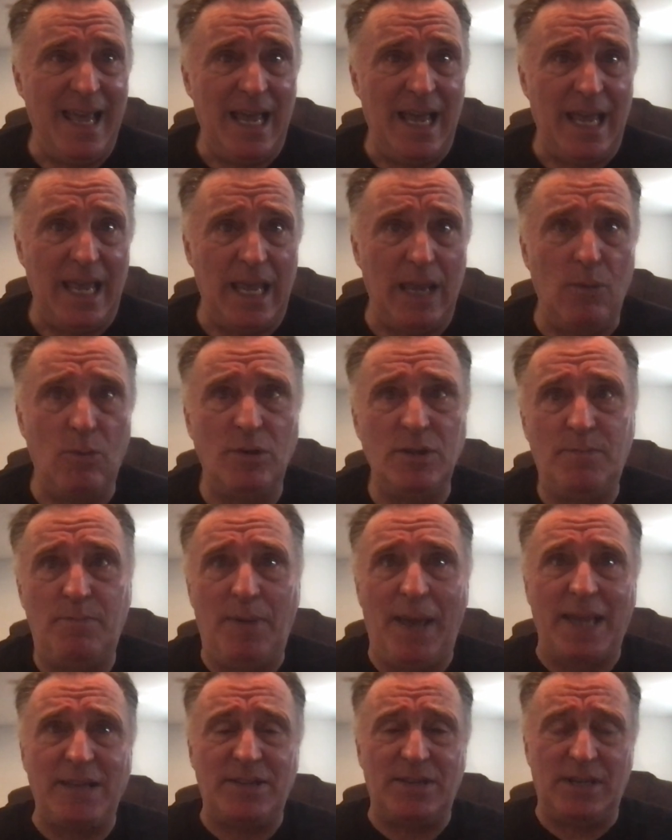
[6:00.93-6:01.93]
it was
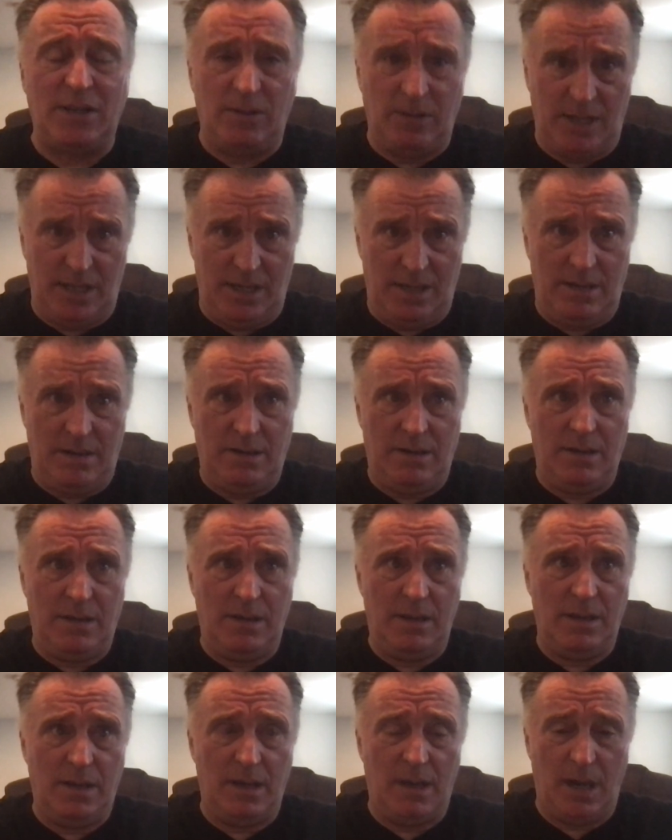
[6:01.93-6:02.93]
basically
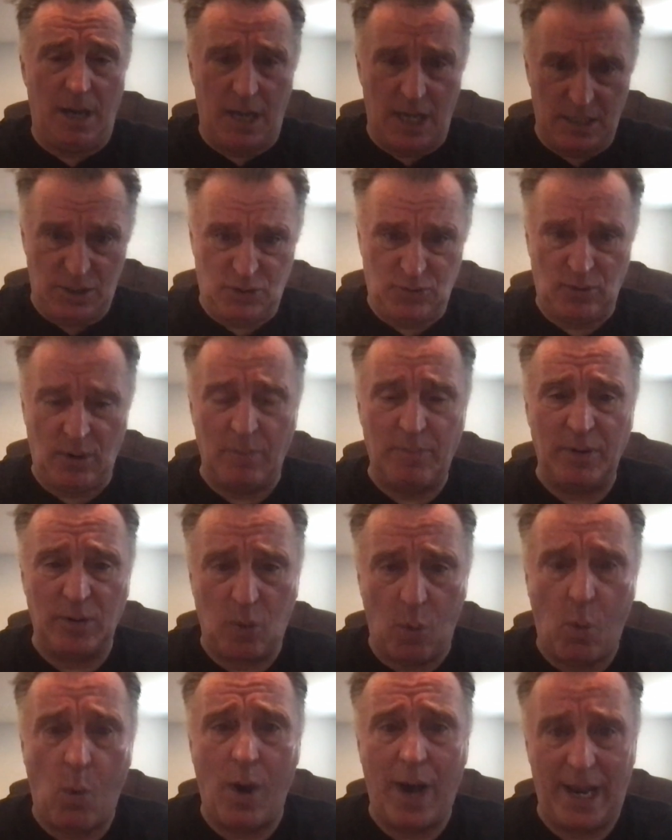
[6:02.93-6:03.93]
a trumpet
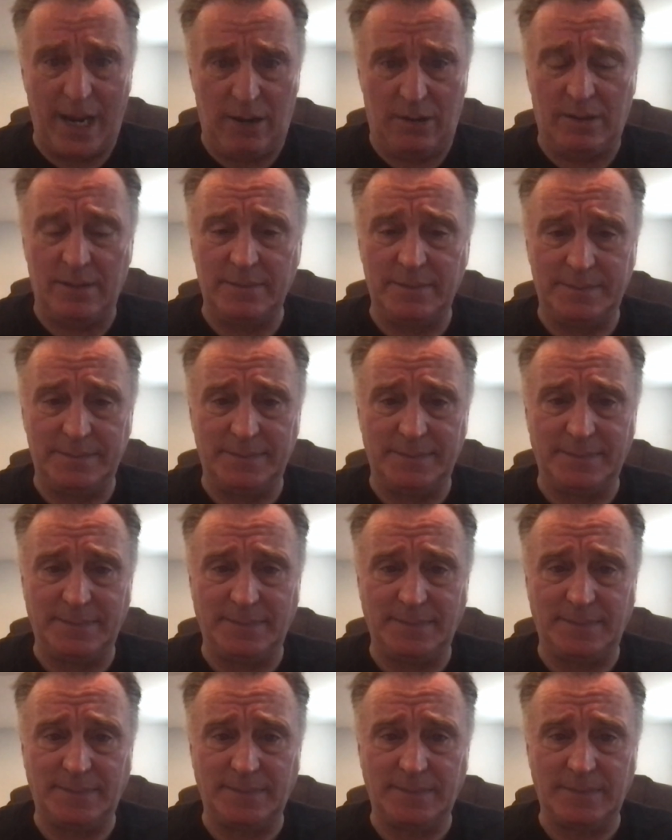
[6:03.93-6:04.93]
choir,
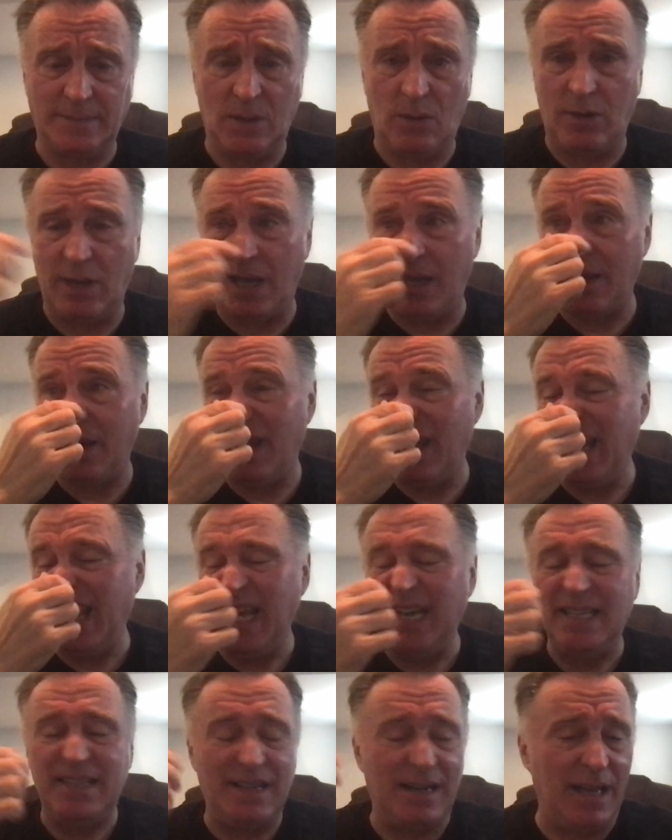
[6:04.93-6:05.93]
okay?
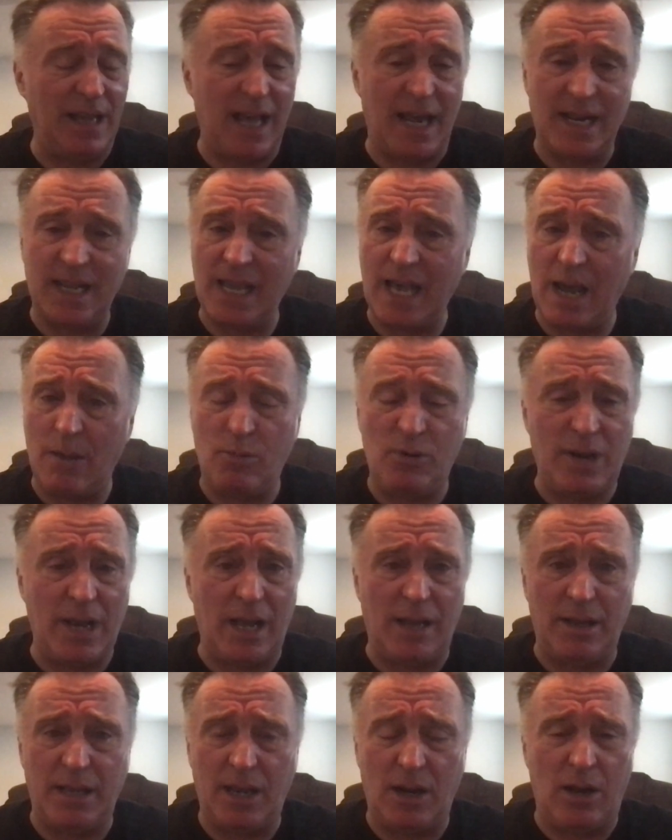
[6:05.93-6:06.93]
Did a lot of
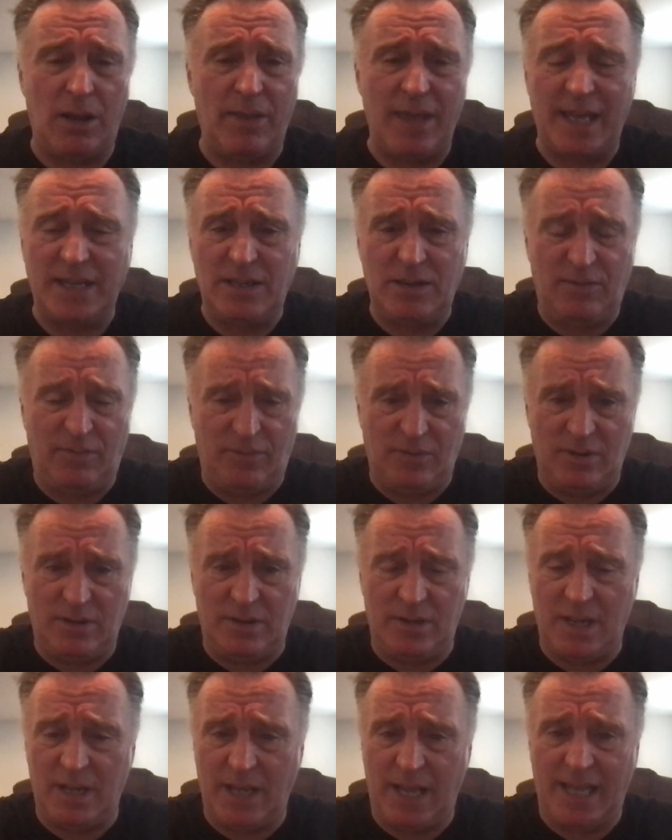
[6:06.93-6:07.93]
Gabrielli and all that different
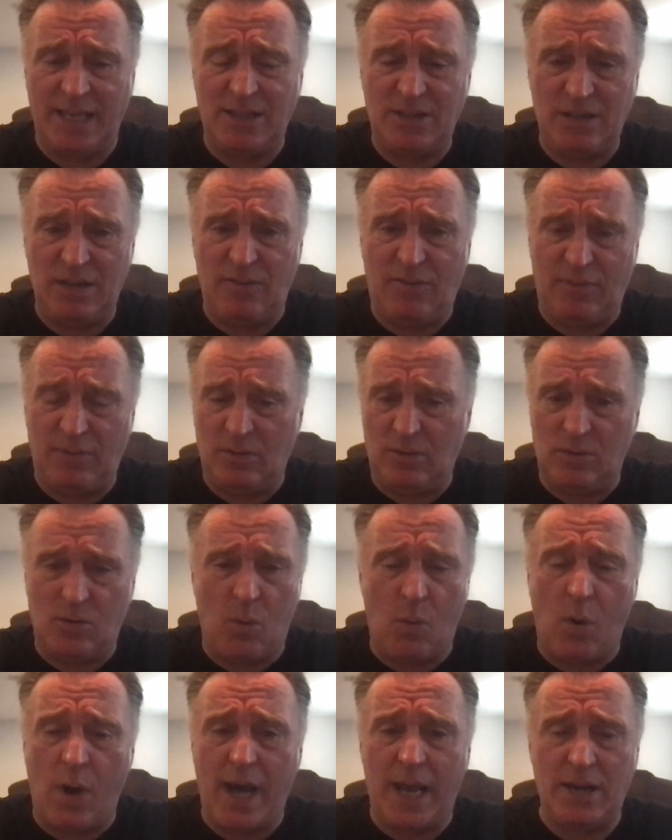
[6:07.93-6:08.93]
antiphonal
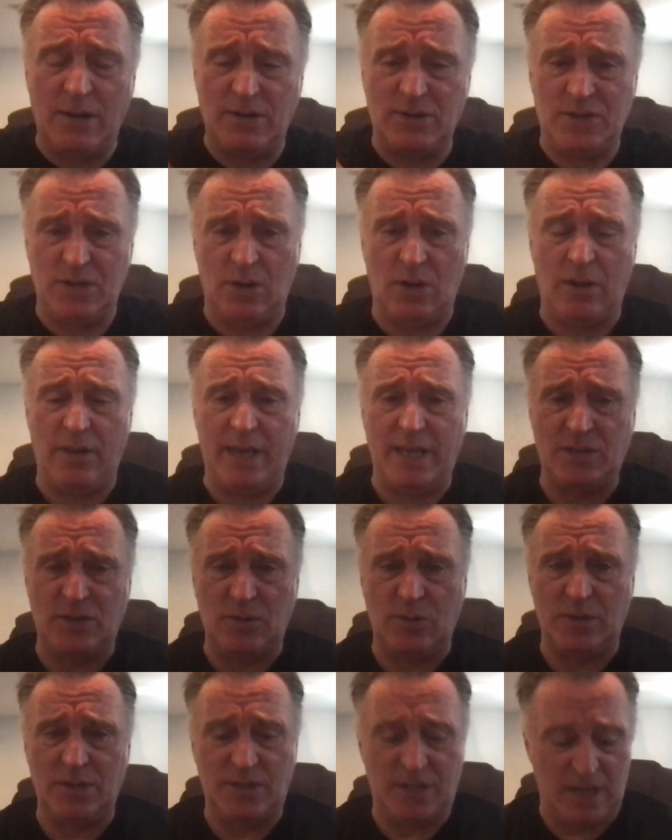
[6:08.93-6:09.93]
choirs and all that
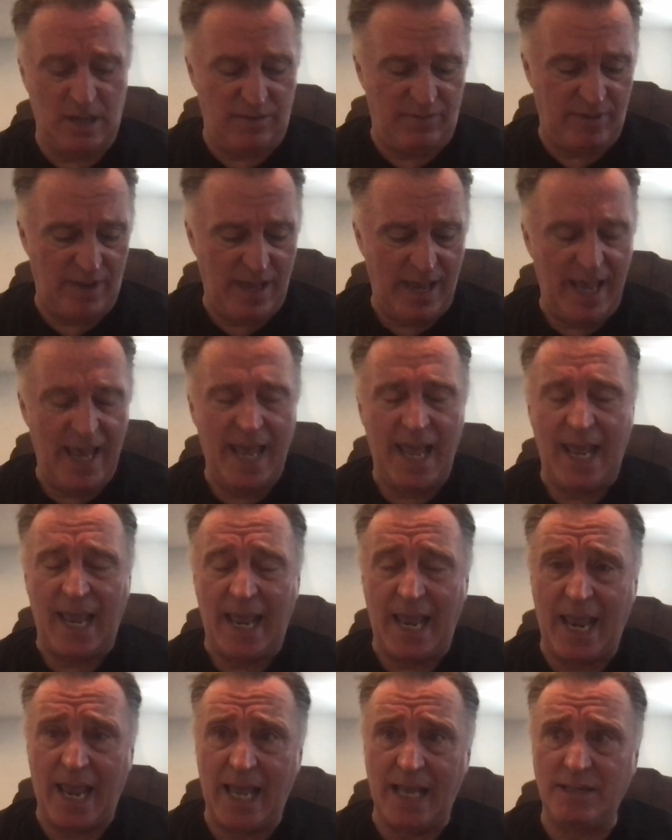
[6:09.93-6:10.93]
sort of stuff,
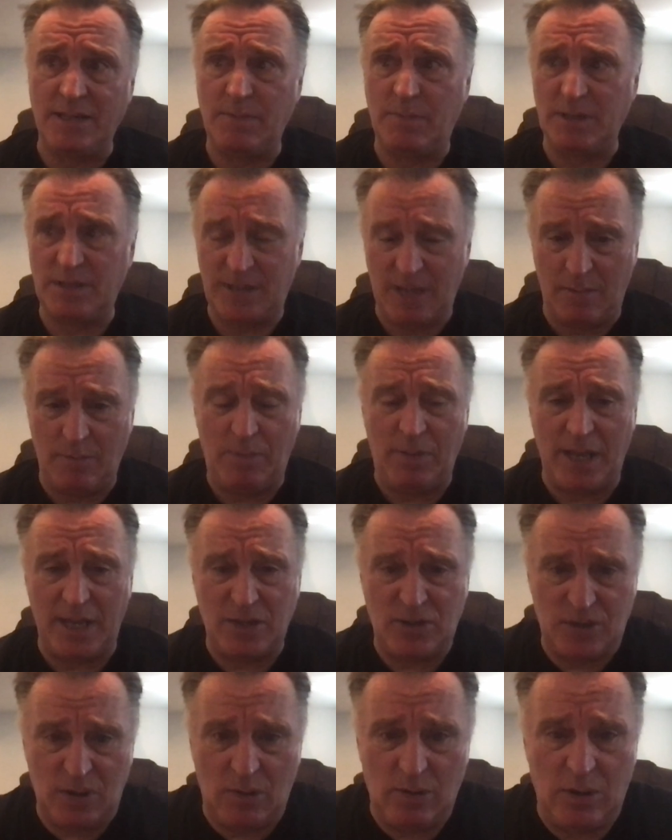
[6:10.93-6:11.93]
but some played
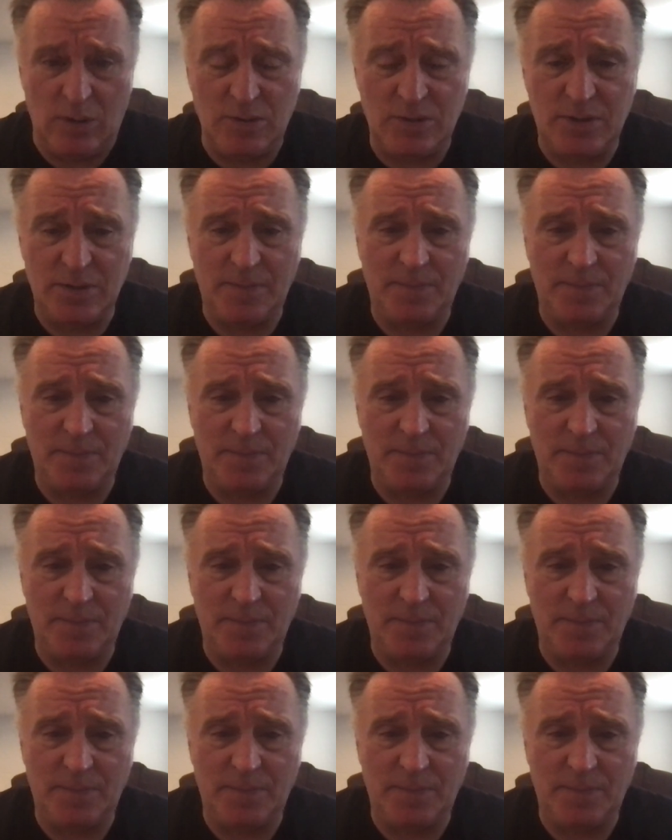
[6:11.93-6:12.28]
solos.